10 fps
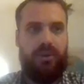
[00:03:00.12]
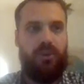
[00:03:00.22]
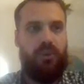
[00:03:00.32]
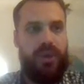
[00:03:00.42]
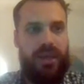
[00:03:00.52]

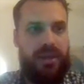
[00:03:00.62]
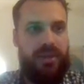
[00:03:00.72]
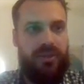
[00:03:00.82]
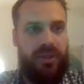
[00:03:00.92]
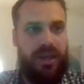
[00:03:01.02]

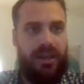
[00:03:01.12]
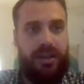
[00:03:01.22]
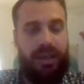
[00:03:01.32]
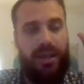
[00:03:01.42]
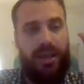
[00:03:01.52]
We
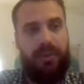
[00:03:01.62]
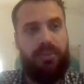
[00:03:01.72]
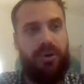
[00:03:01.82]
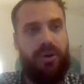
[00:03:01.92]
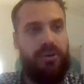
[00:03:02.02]
then, in our
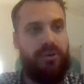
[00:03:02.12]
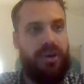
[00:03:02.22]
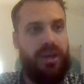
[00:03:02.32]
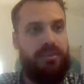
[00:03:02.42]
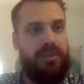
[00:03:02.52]

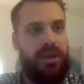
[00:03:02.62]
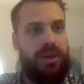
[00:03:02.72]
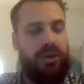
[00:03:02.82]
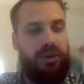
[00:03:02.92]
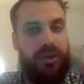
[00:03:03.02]
program,
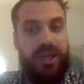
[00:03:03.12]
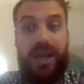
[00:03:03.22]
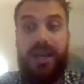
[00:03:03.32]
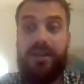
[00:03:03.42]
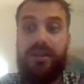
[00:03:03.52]

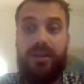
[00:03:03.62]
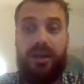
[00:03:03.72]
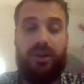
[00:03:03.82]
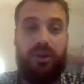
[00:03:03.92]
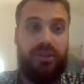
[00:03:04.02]
created
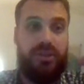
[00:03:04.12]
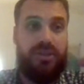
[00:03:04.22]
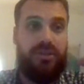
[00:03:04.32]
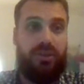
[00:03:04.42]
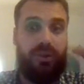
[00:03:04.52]
a
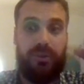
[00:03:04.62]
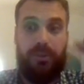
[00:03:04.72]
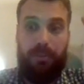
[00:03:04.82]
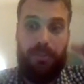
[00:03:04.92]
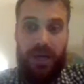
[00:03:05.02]
constant
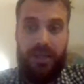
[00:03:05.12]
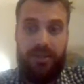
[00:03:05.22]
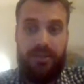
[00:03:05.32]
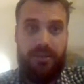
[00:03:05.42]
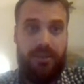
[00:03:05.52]
called
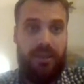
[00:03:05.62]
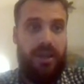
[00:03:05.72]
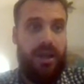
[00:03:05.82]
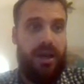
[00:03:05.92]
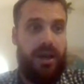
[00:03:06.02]
button,
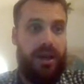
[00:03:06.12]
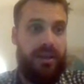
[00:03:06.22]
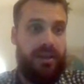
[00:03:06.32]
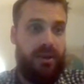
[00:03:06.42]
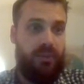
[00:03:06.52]

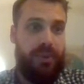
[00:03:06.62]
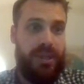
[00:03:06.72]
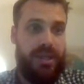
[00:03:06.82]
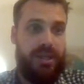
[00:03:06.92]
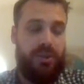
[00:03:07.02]
and then we
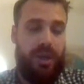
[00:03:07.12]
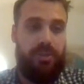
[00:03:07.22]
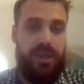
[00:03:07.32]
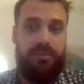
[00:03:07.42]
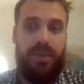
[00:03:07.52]
went down to our
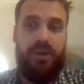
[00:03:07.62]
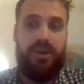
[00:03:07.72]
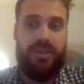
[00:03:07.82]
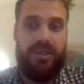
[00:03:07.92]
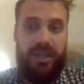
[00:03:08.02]
pin
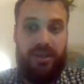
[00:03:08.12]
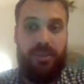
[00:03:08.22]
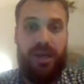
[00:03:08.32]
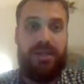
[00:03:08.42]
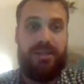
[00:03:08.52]
mode and set the
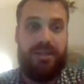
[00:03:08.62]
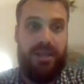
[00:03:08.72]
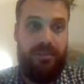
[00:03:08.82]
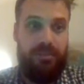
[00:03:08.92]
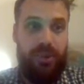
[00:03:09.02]
button as an
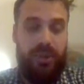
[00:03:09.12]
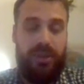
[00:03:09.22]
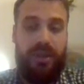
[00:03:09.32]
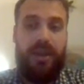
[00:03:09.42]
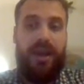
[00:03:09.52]
input.
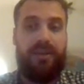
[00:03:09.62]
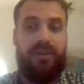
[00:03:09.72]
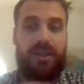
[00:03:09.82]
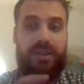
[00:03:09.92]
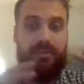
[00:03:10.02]

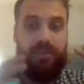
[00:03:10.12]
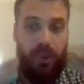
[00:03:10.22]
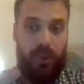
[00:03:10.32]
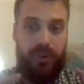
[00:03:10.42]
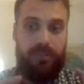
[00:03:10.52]
And then the
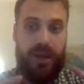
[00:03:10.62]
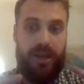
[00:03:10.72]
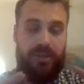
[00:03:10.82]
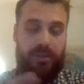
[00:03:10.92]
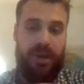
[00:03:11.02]
important
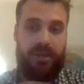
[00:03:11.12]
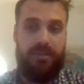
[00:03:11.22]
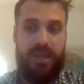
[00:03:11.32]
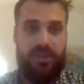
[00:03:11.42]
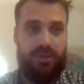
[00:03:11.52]
part, the part
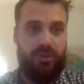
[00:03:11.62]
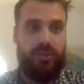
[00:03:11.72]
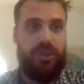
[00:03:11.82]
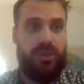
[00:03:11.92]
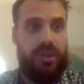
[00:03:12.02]
that makes it all
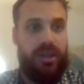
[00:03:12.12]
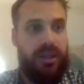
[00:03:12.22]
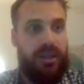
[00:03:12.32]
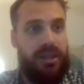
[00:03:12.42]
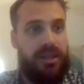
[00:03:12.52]
work,
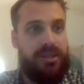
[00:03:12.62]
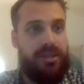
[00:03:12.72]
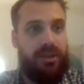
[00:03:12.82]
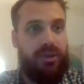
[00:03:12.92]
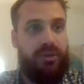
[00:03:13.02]
is
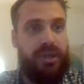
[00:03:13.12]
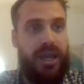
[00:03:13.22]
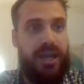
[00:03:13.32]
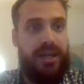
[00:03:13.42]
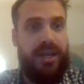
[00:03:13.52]

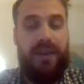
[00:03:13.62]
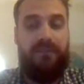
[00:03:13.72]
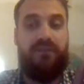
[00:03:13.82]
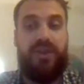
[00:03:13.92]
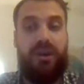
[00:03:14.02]
creating a
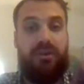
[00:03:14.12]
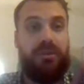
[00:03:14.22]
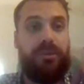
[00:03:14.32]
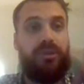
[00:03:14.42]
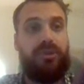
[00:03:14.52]

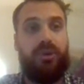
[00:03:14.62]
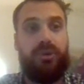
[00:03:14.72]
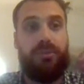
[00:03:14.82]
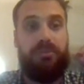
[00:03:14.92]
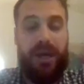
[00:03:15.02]
variable
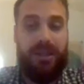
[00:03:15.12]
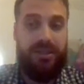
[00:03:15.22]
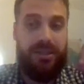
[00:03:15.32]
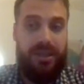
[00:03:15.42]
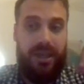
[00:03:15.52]
called
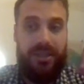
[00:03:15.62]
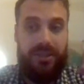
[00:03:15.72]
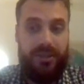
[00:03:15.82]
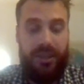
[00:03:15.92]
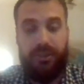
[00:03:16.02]
button state
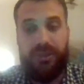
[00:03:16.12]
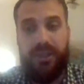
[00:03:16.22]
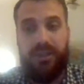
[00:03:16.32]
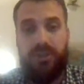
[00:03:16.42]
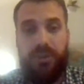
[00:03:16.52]
that will
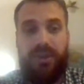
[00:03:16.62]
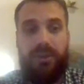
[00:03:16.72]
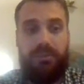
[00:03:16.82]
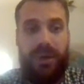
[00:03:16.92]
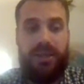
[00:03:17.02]
tell us whether
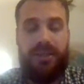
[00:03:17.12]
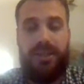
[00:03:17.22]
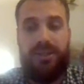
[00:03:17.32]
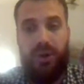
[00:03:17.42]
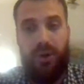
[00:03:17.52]
the button
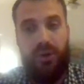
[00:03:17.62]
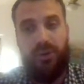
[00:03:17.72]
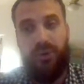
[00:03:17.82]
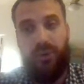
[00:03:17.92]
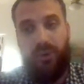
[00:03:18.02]
is
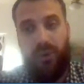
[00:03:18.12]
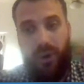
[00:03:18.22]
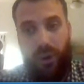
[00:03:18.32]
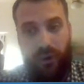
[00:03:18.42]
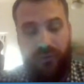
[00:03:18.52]
on or
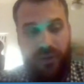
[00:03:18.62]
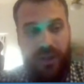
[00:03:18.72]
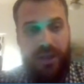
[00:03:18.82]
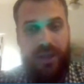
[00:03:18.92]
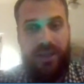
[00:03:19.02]
off.
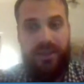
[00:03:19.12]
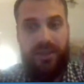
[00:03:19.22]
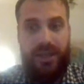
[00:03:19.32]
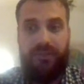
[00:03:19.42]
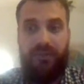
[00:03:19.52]
In the
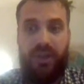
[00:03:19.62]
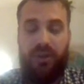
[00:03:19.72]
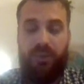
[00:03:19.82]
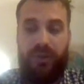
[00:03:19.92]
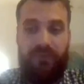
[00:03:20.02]
next
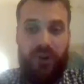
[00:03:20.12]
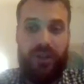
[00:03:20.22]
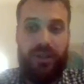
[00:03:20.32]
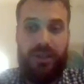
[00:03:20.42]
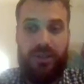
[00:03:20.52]
video, we're
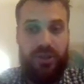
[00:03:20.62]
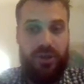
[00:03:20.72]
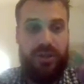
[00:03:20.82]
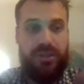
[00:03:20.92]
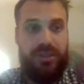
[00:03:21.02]
finally going to
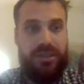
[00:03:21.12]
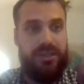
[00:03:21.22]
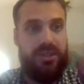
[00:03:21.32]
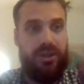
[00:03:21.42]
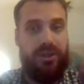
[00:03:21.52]
turn this
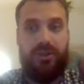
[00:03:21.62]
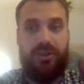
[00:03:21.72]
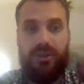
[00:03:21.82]
disco